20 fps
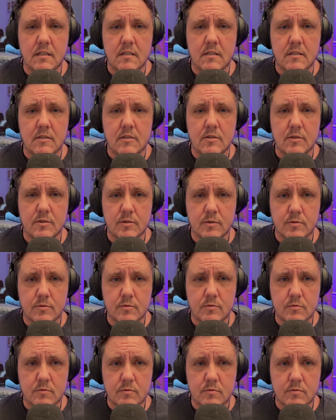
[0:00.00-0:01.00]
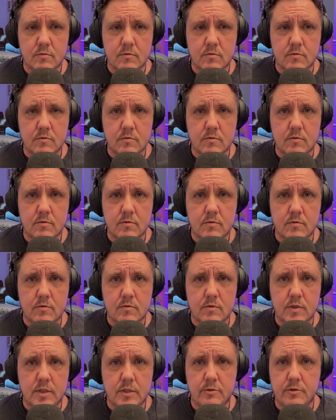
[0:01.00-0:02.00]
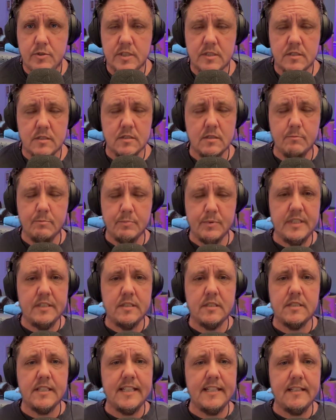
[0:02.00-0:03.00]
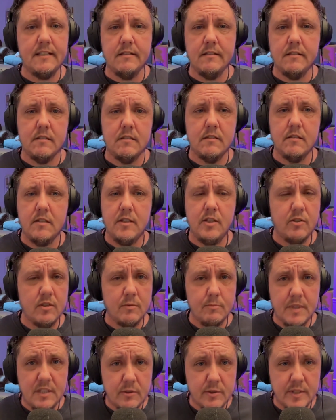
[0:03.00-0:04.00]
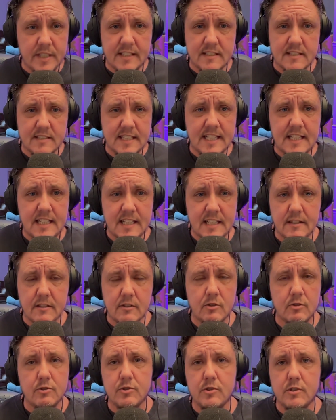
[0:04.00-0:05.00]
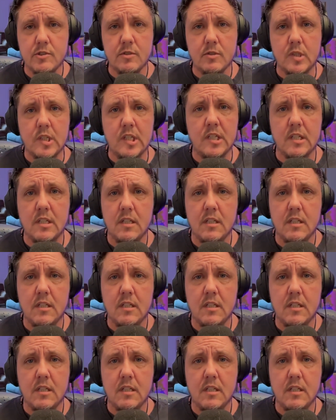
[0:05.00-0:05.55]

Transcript: So you just simply sit. You could be doing it standing in the grocery store.